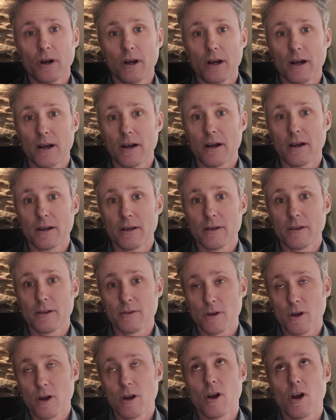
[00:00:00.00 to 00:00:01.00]

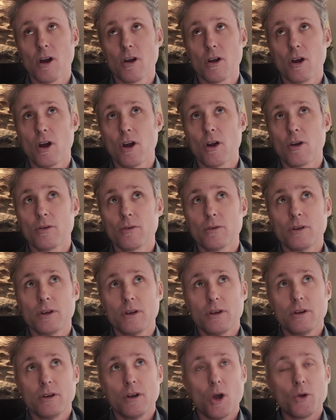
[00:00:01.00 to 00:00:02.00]
our
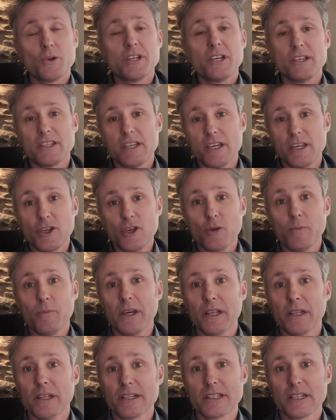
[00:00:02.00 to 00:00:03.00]

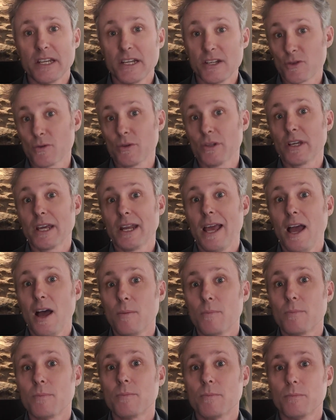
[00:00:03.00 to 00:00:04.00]
OTCQB listing is really going to
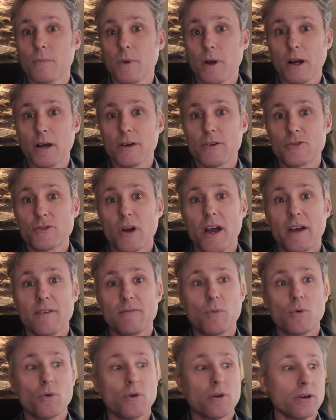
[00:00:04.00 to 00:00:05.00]
help
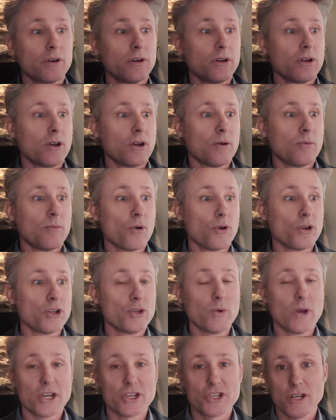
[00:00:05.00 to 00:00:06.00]
drive more
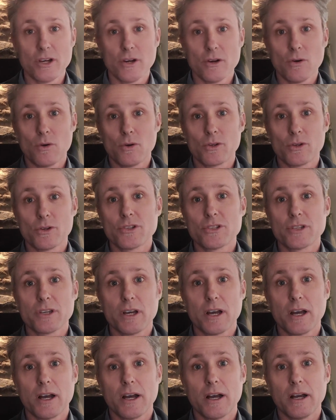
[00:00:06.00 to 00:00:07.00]
U.S. shareholders
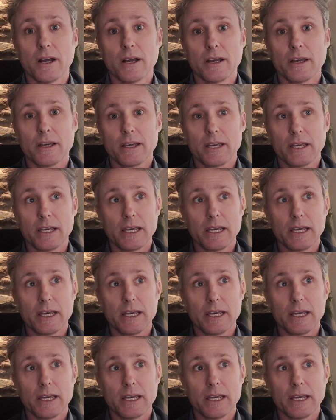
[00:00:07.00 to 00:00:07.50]
to